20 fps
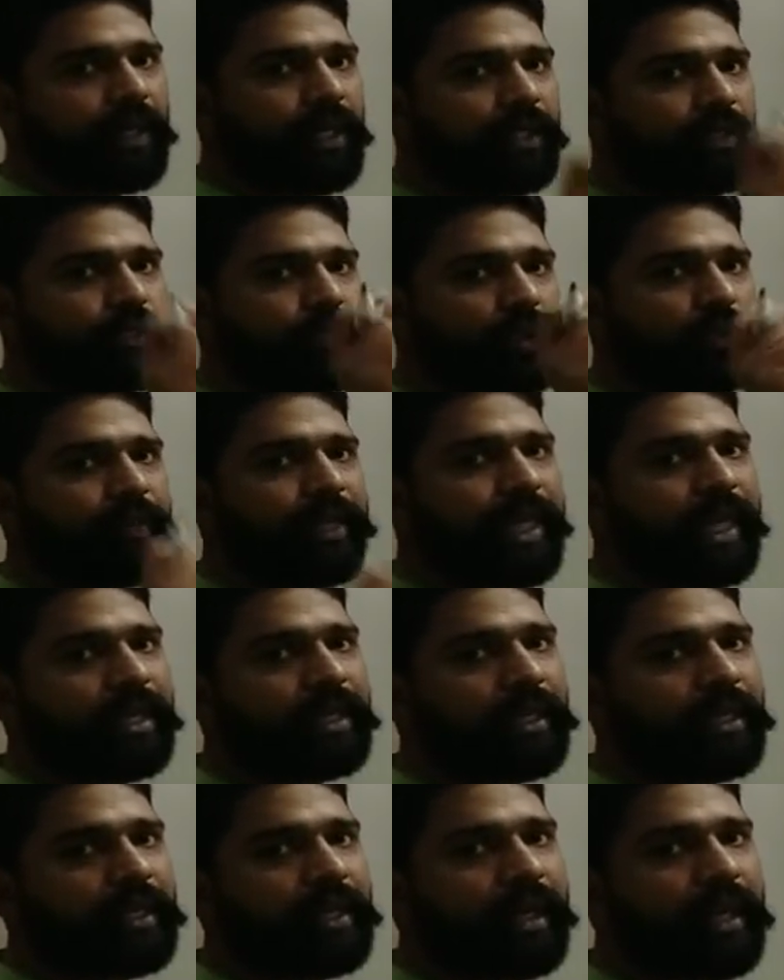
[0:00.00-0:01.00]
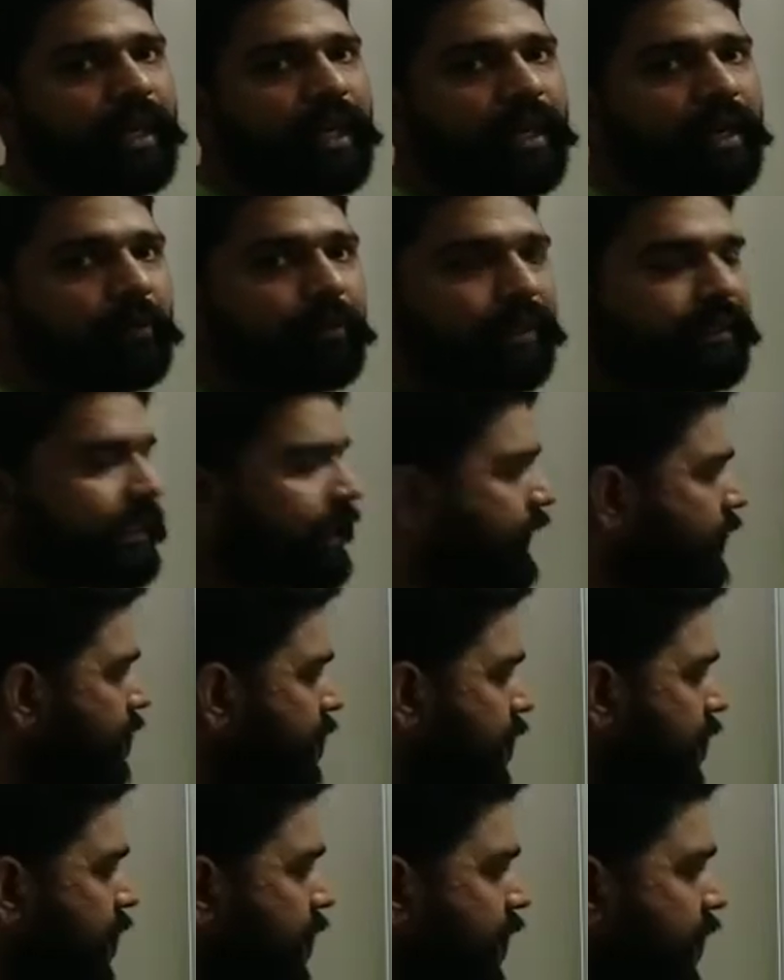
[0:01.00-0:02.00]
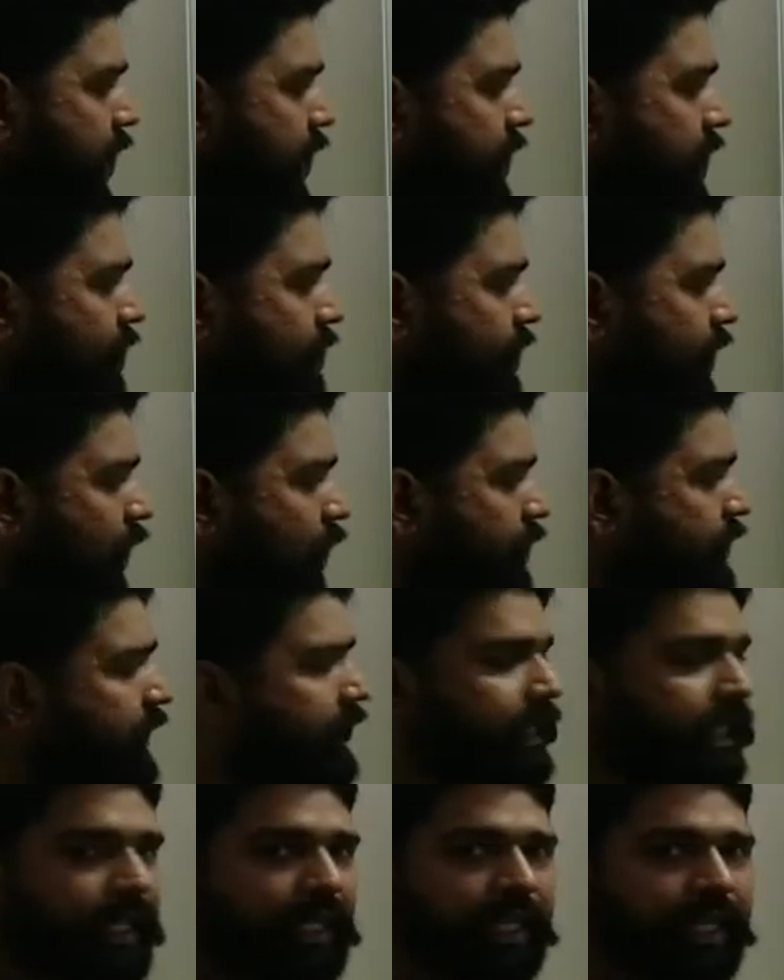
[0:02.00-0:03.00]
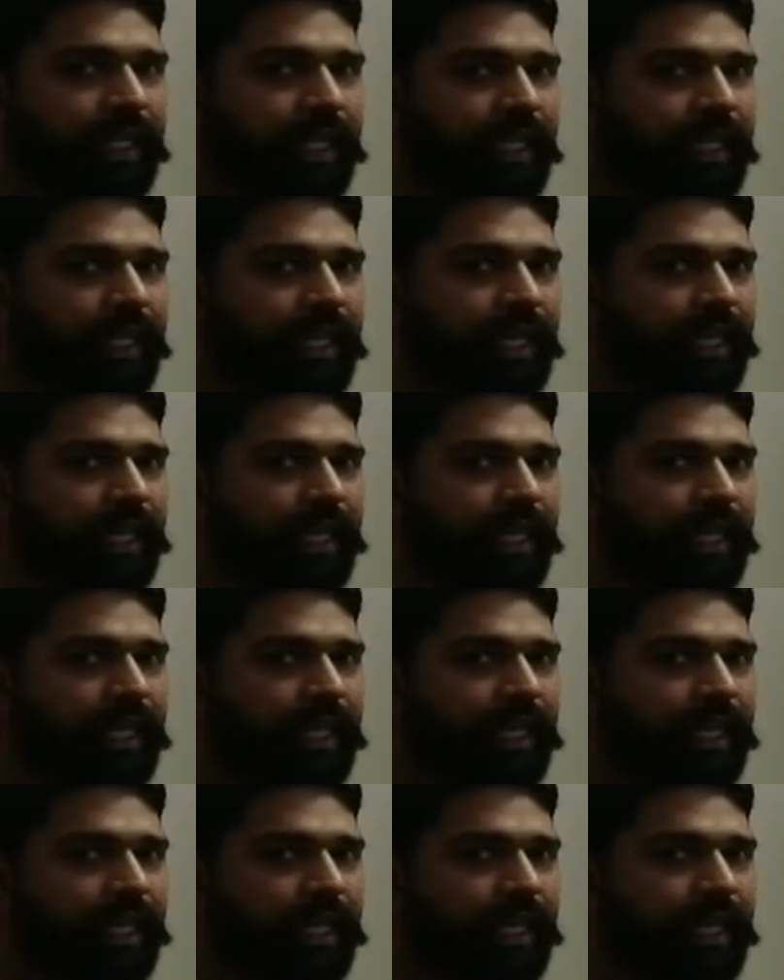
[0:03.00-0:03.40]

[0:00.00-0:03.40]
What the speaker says: So we can represent the velocity